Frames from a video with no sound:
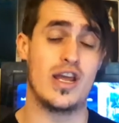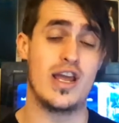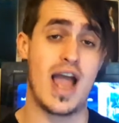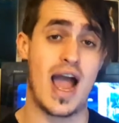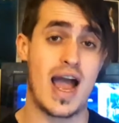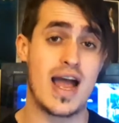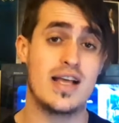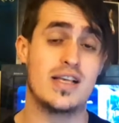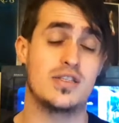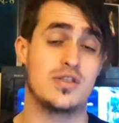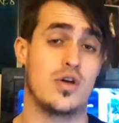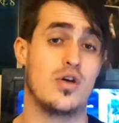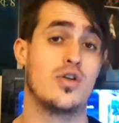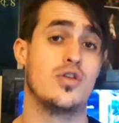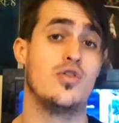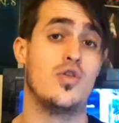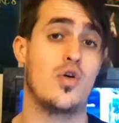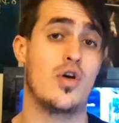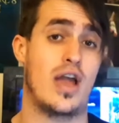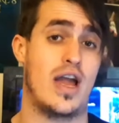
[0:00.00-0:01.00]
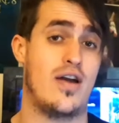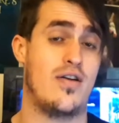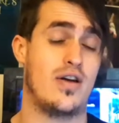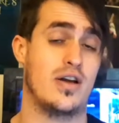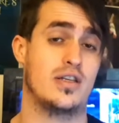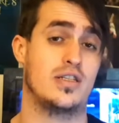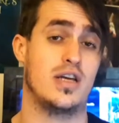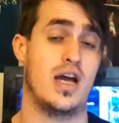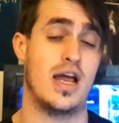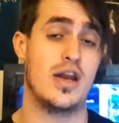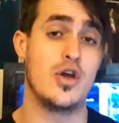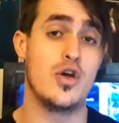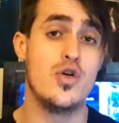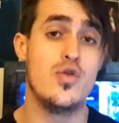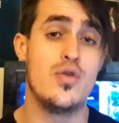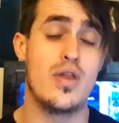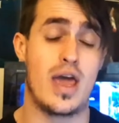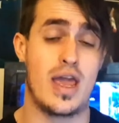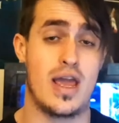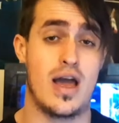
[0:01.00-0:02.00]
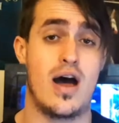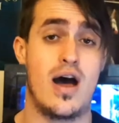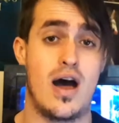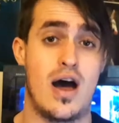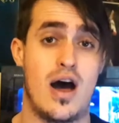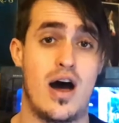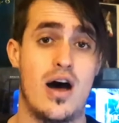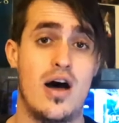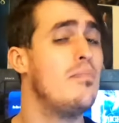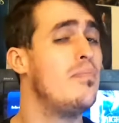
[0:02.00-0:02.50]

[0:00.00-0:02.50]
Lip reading: has on your character and who they are.